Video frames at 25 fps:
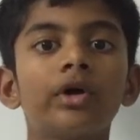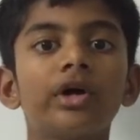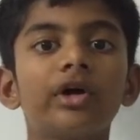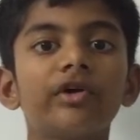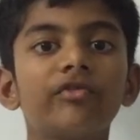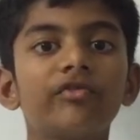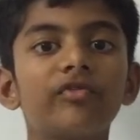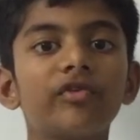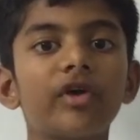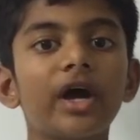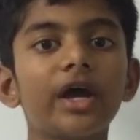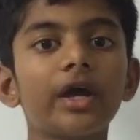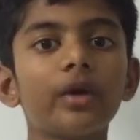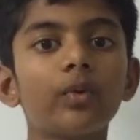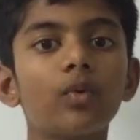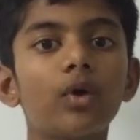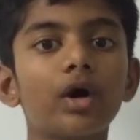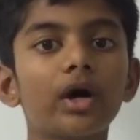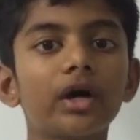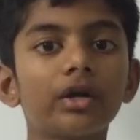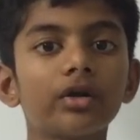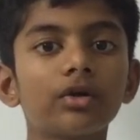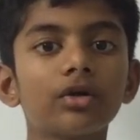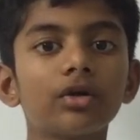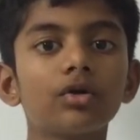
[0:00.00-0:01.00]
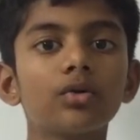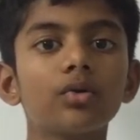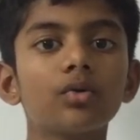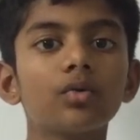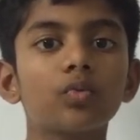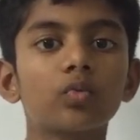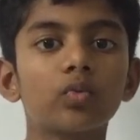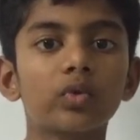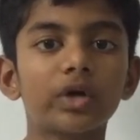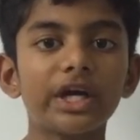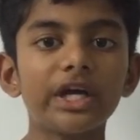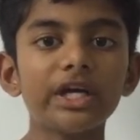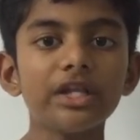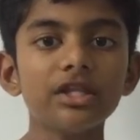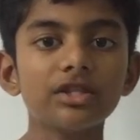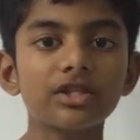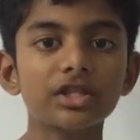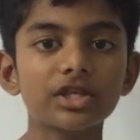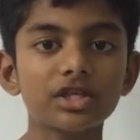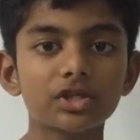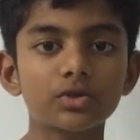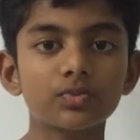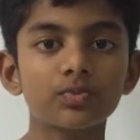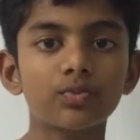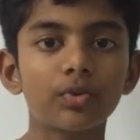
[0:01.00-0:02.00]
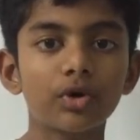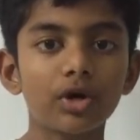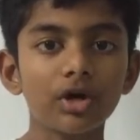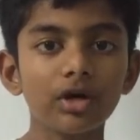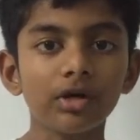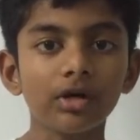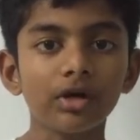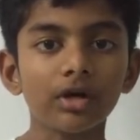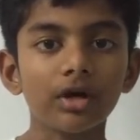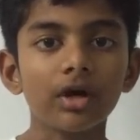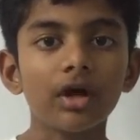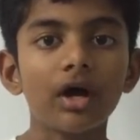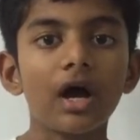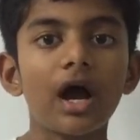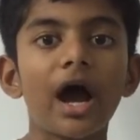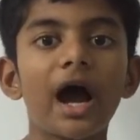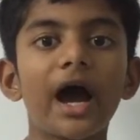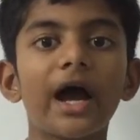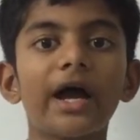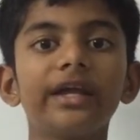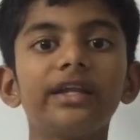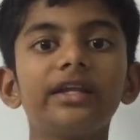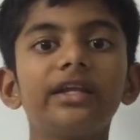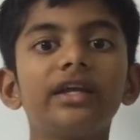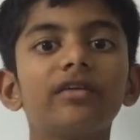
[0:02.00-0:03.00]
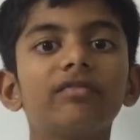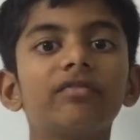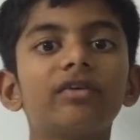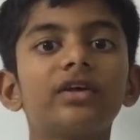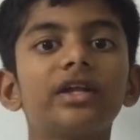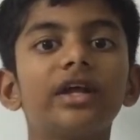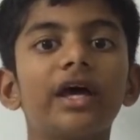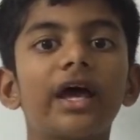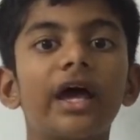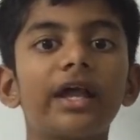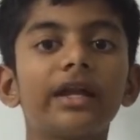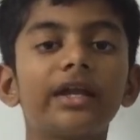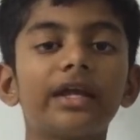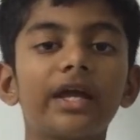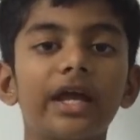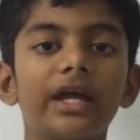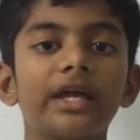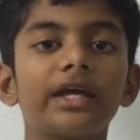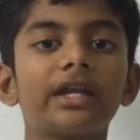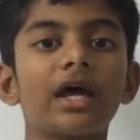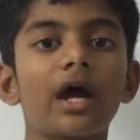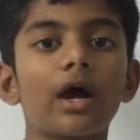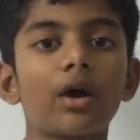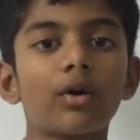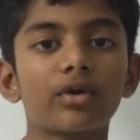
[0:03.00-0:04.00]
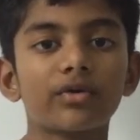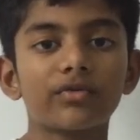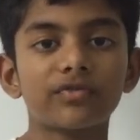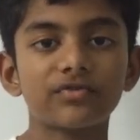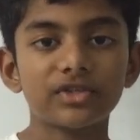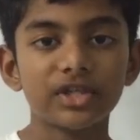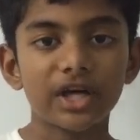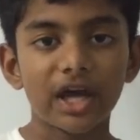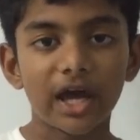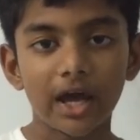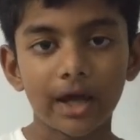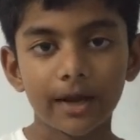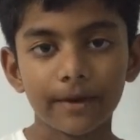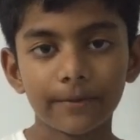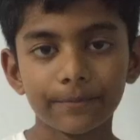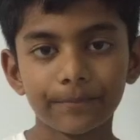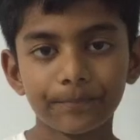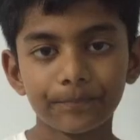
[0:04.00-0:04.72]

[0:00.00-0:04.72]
If I want to rate this book, I'd give it an 8 out of 10.